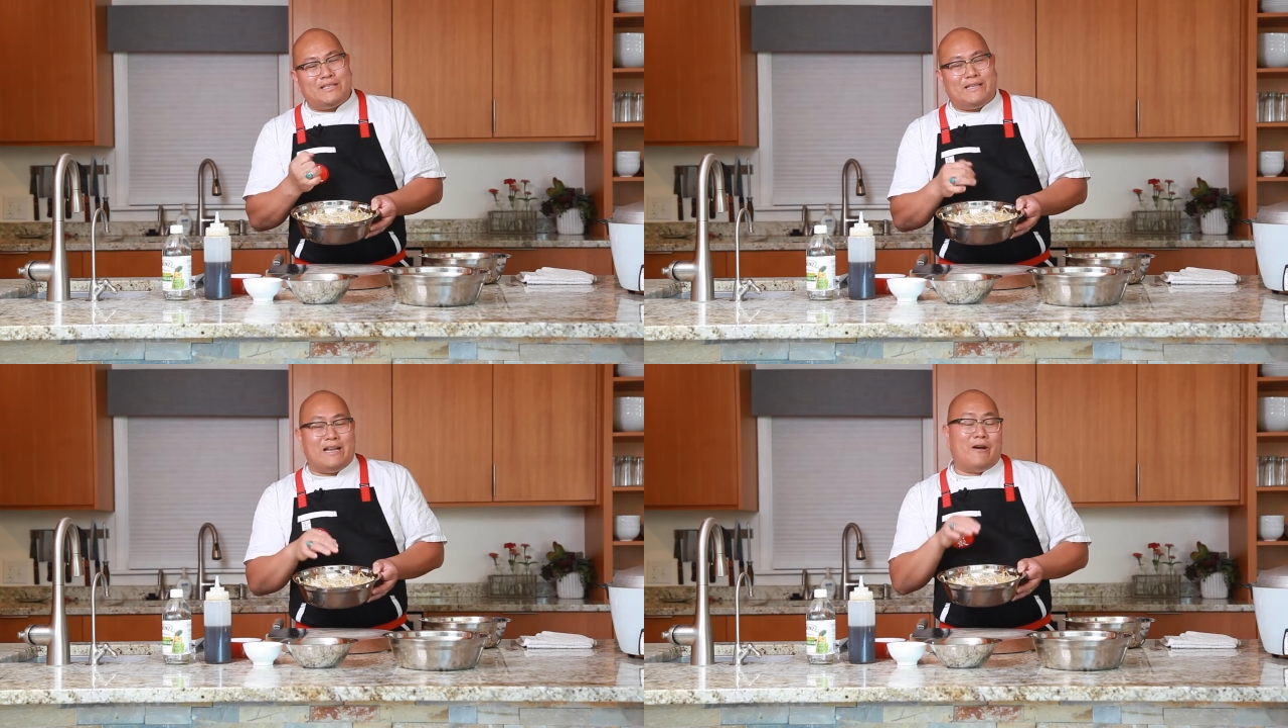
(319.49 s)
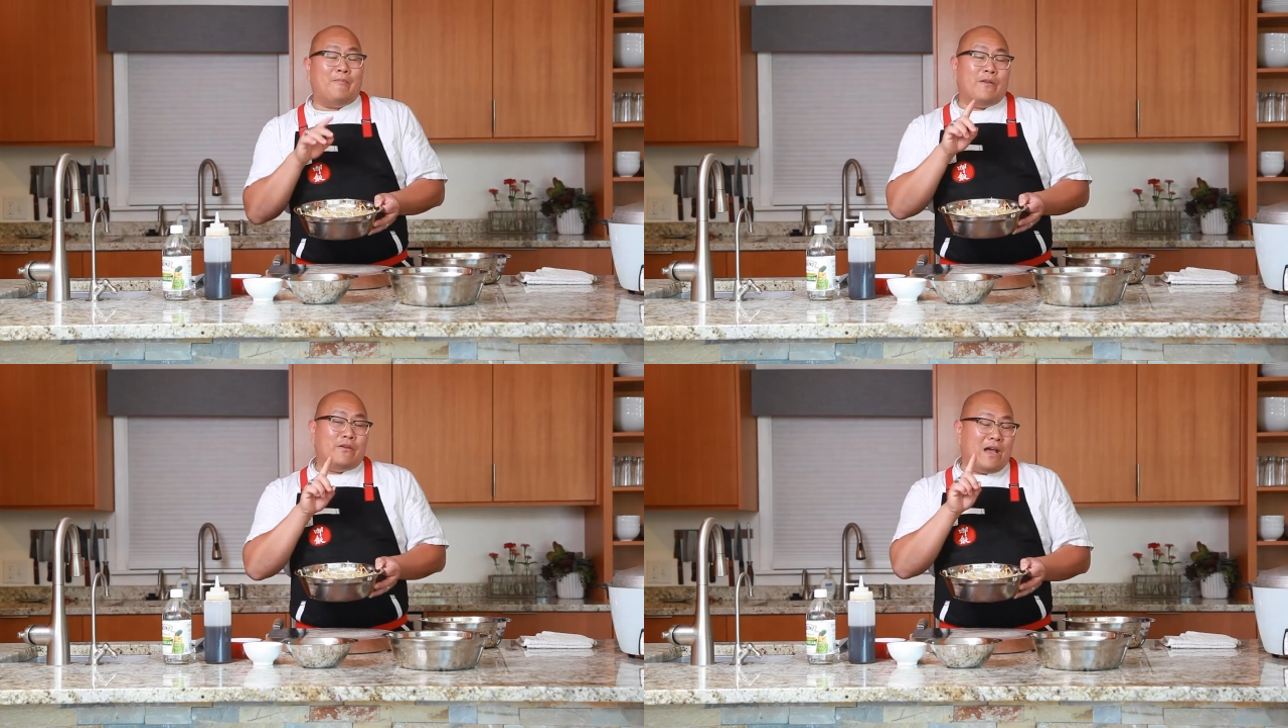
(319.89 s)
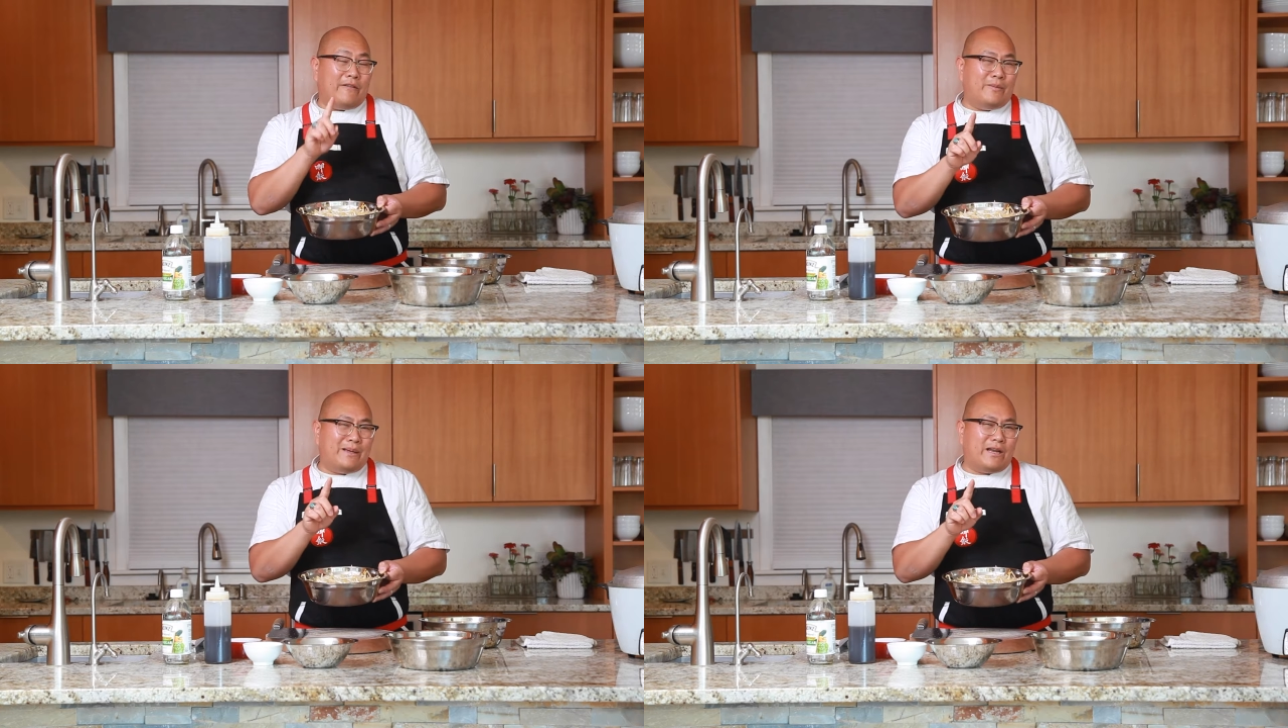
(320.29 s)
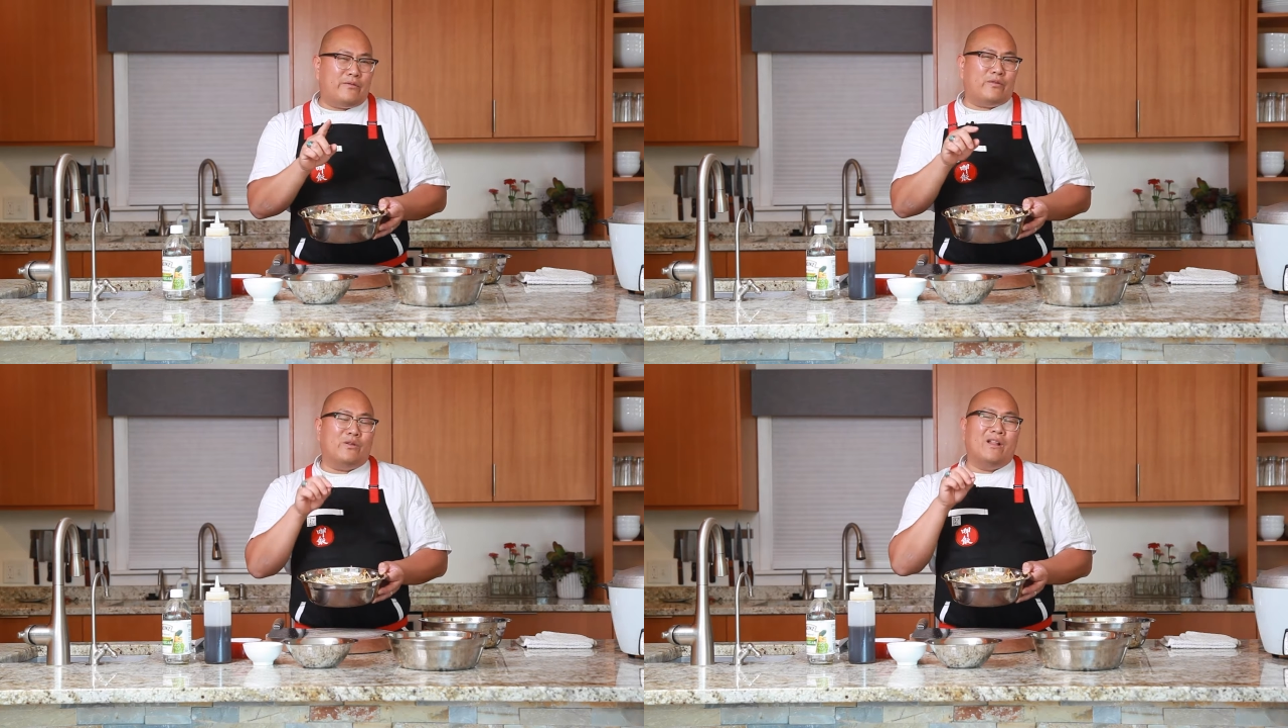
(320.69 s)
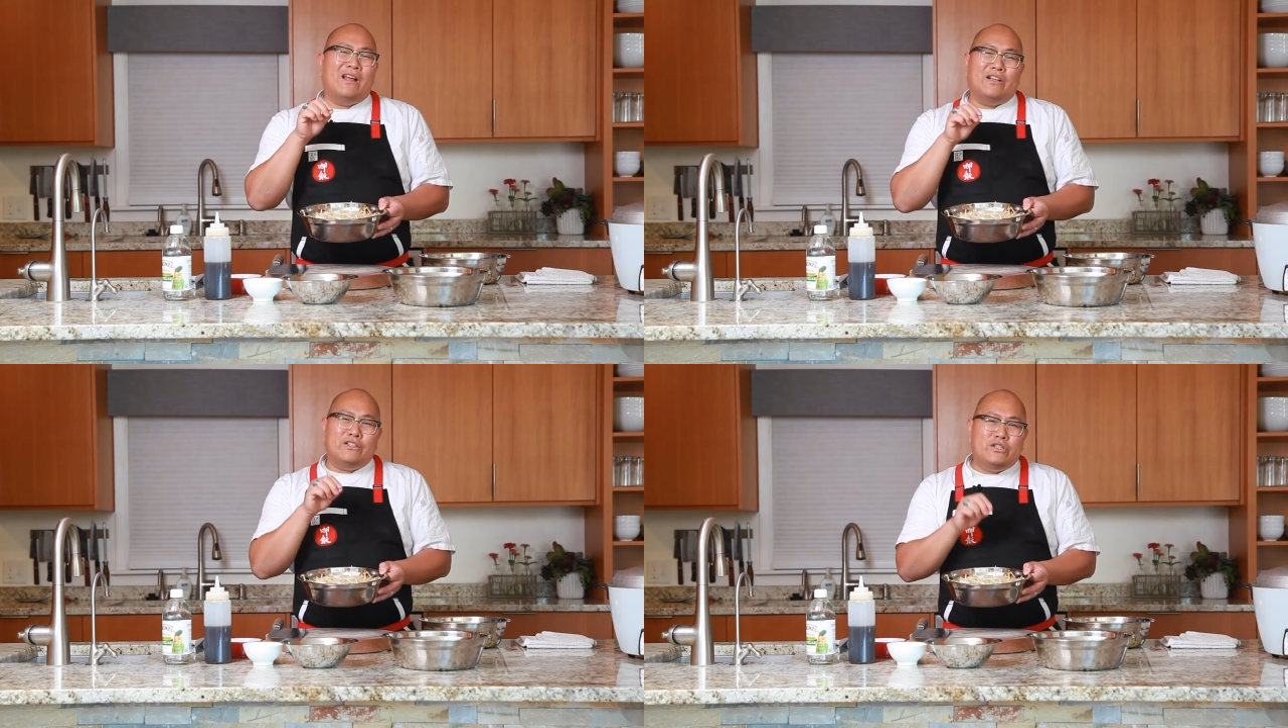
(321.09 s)
in. Now, you have to be careful.
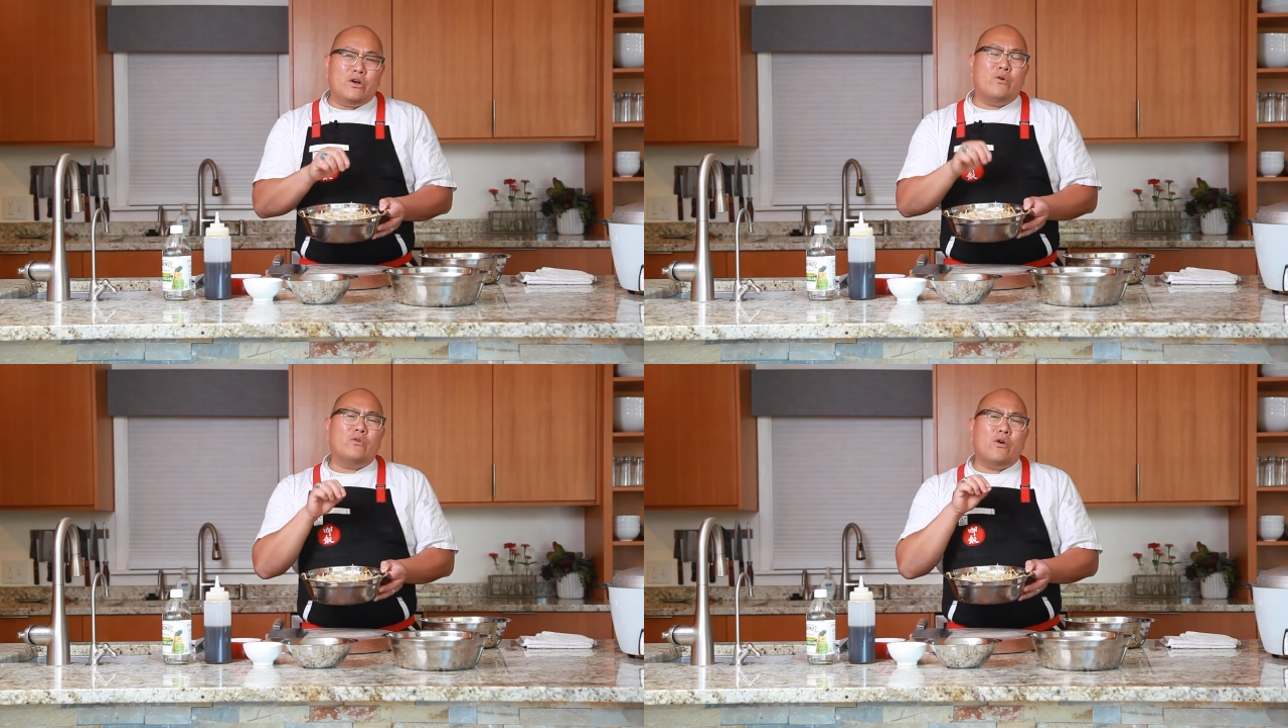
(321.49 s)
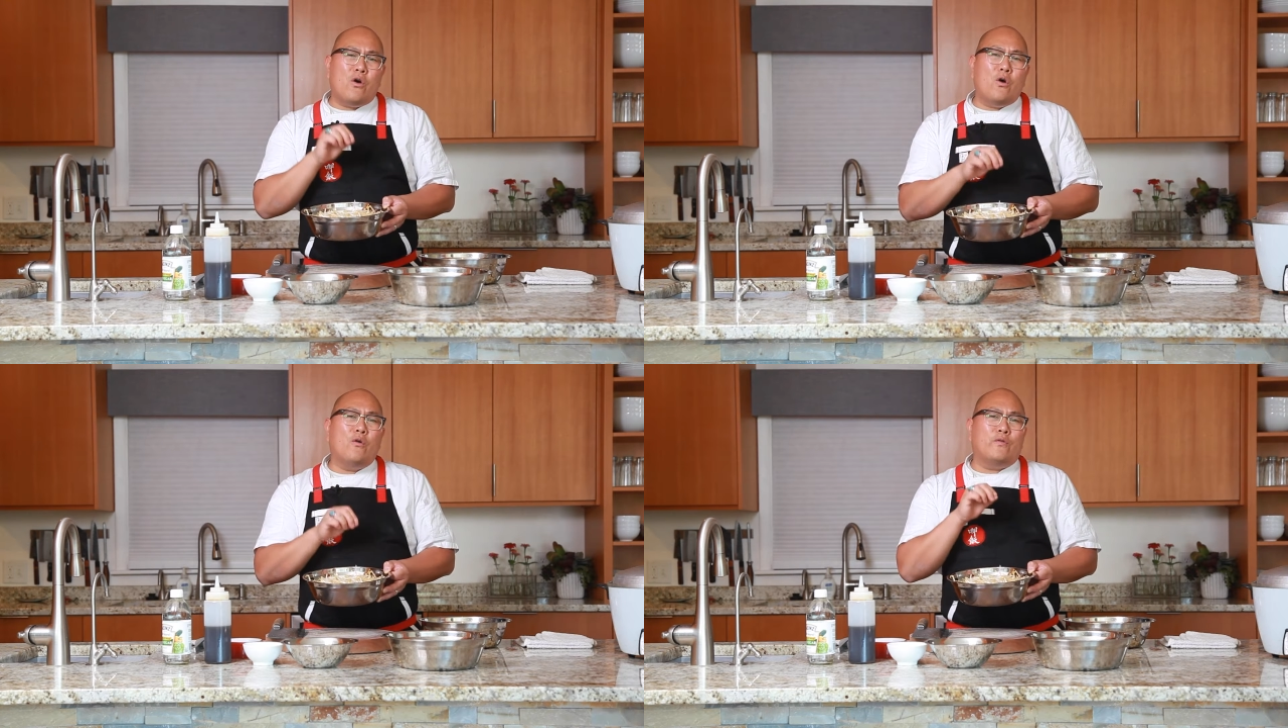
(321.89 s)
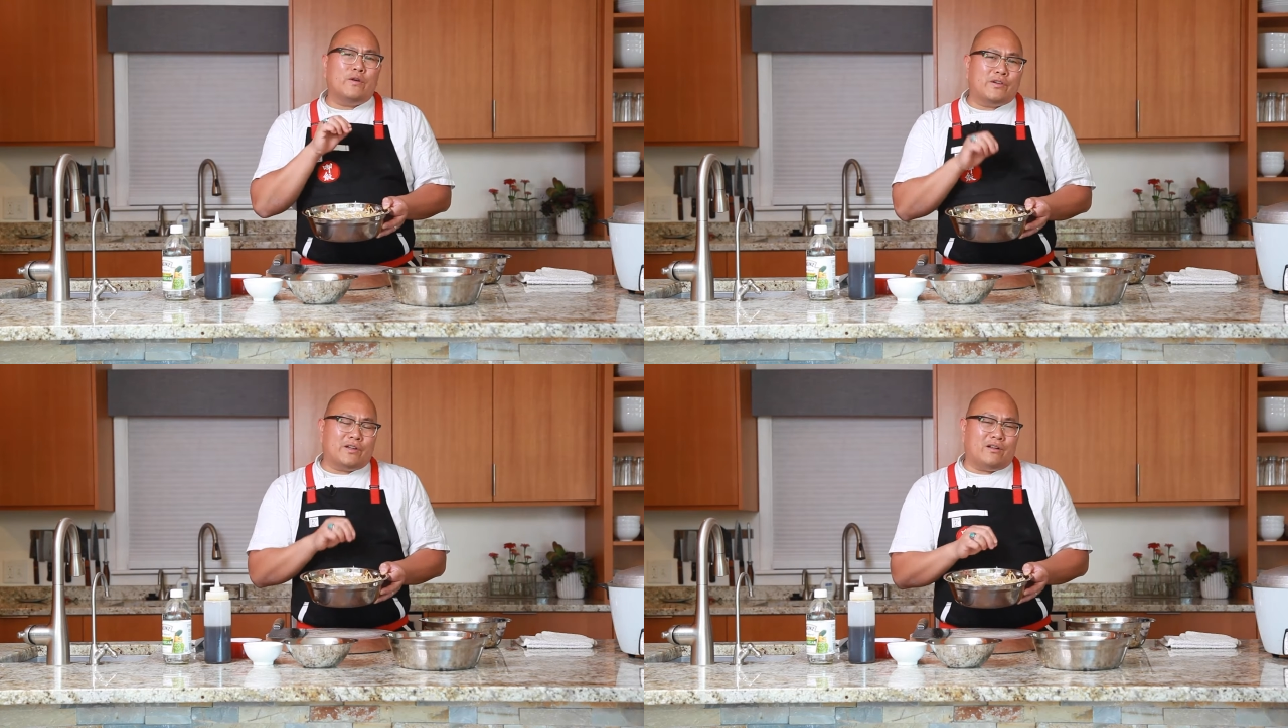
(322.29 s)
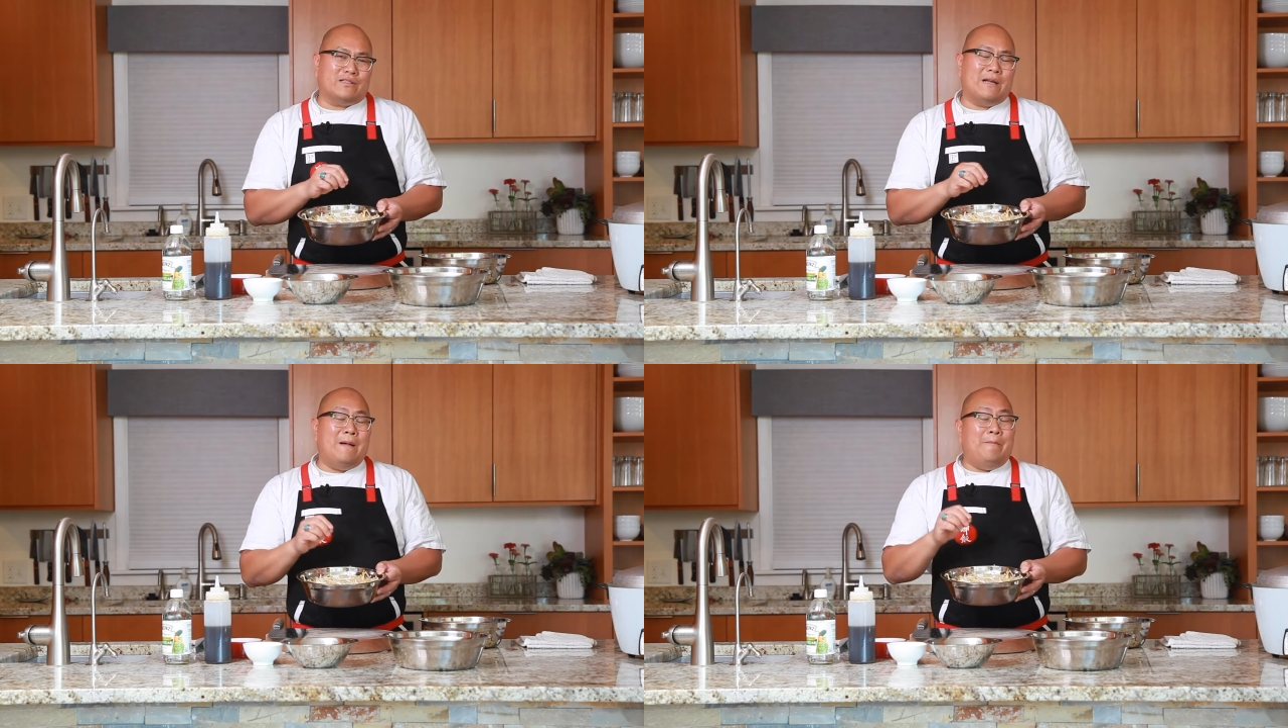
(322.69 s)
Don't over salt,